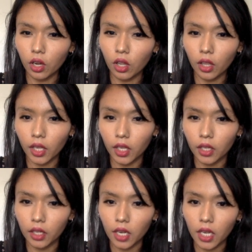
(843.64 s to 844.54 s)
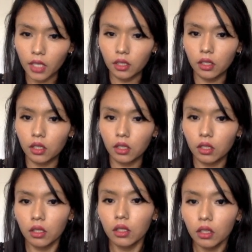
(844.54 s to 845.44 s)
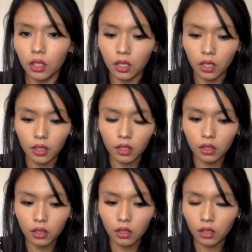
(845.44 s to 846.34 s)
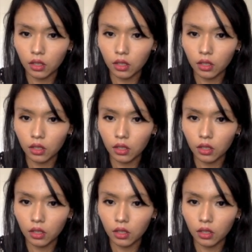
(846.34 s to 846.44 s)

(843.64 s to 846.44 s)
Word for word: call it s index